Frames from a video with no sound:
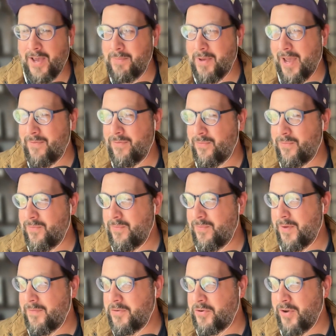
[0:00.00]
have
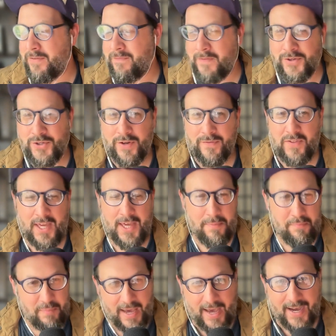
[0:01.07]
a great vision of the
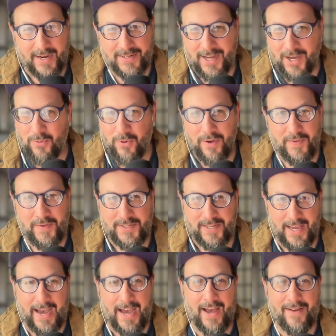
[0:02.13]
impact I want this
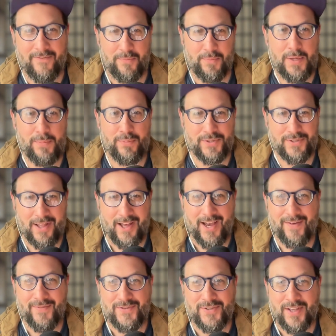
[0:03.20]
to have in people's
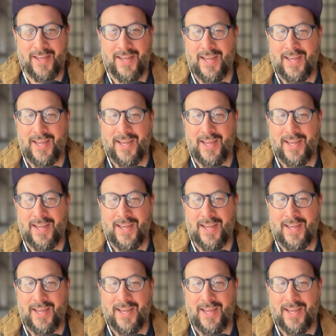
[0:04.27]
lives.